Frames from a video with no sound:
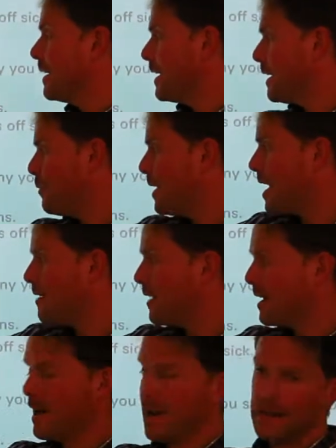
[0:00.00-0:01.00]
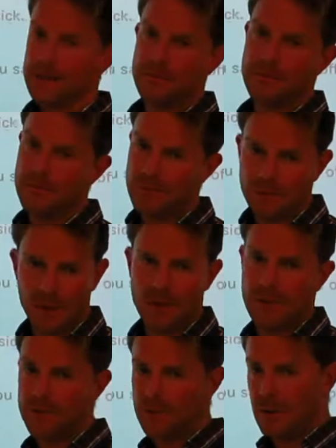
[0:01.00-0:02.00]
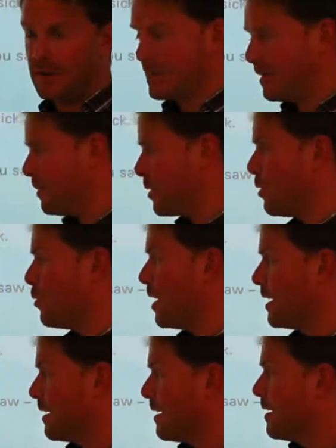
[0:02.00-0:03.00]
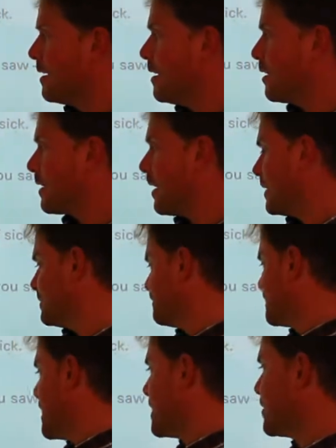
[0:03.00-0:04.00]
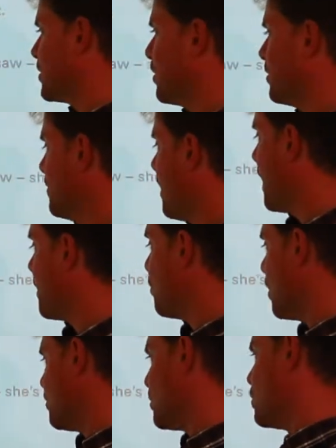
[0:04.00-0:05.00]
here we have unless. Very, very typical one. Okay, so I won't